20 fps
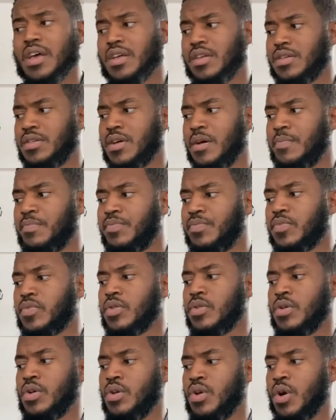Some,
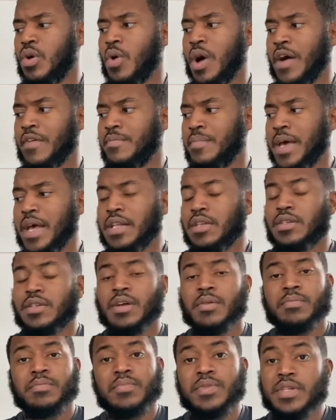I've met
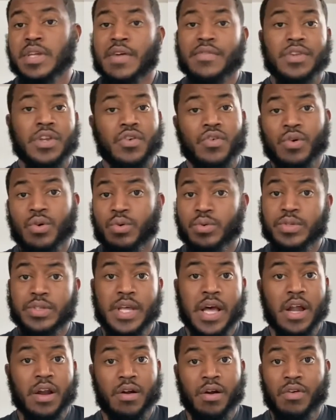some 7-year-olds
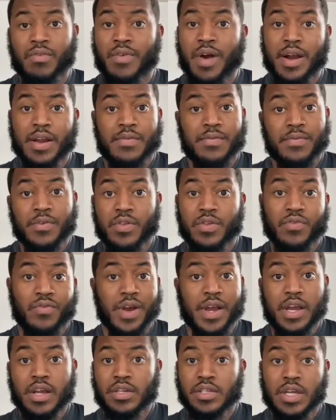that are ready for the
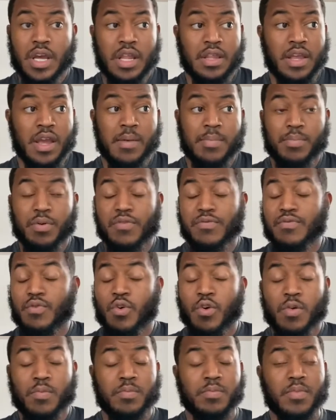range and they
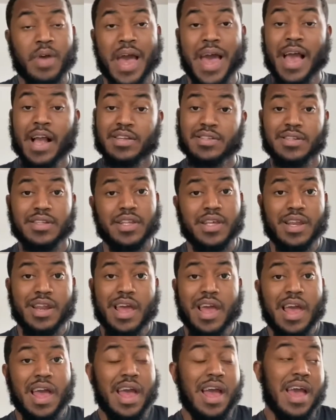perform excellent.
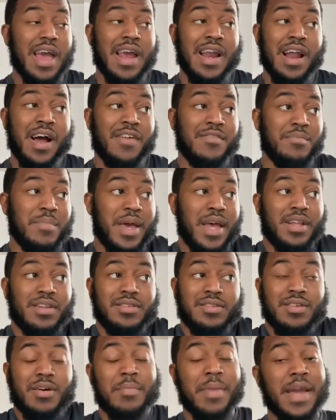And I've met
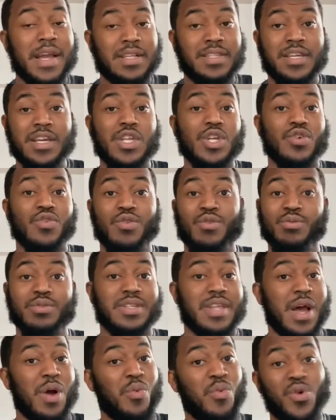some
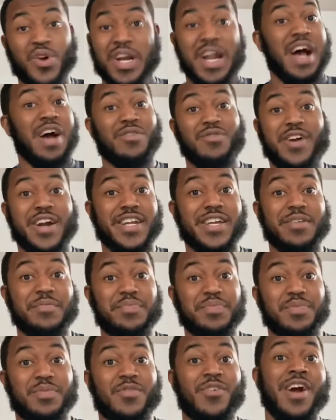18-year-olds that were not ready,
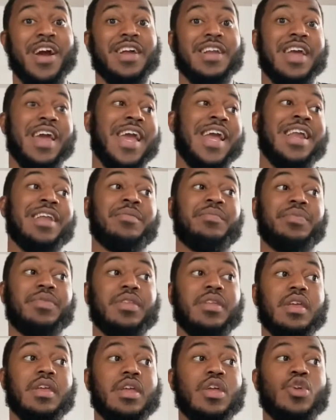right? And
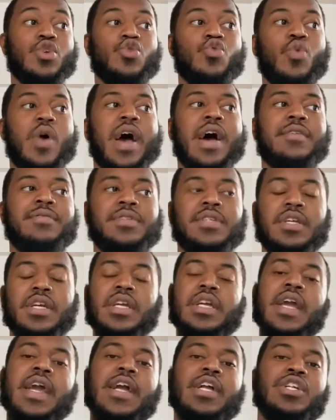you have to
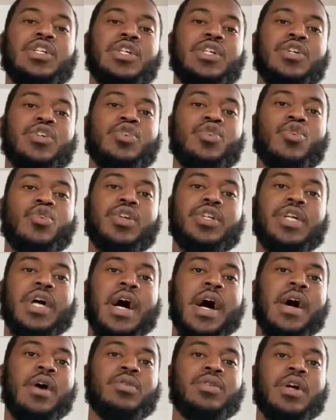gauge your
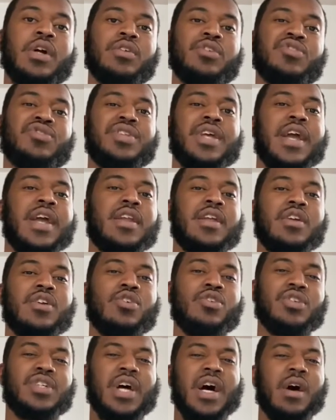child's understanding,
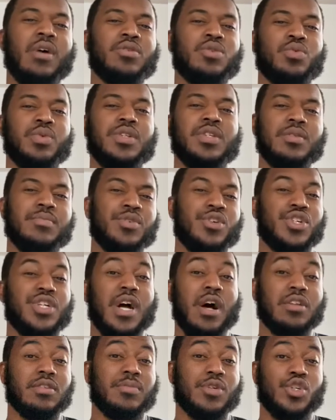your child's wisdom, your
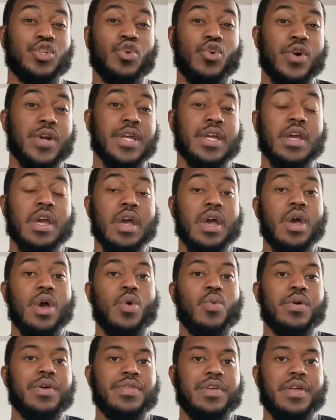child's maturity
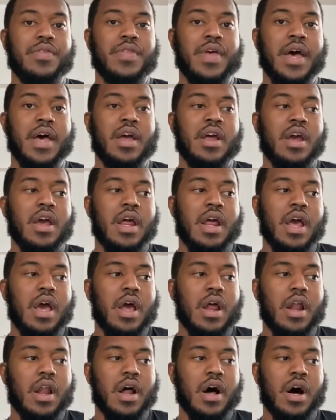within that.
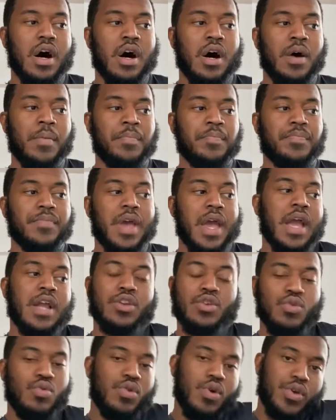And
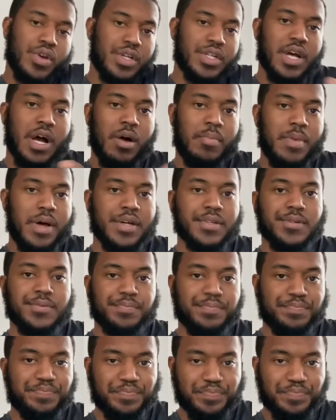your child best.